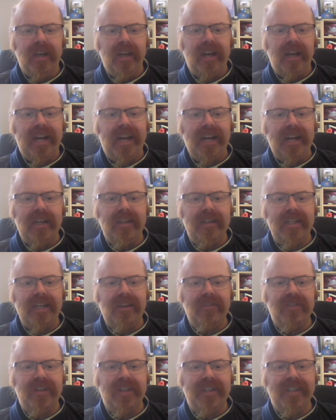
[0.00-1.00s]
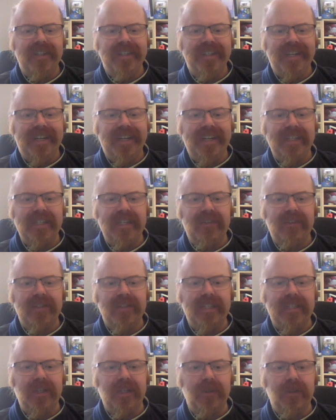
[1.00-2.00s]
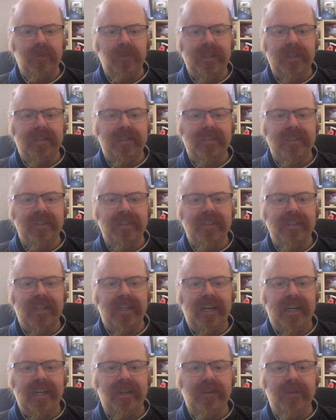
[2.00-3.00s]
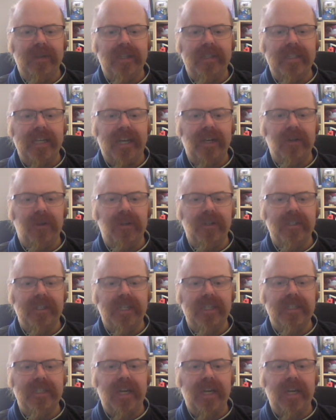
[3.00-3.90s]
Never deal with technology.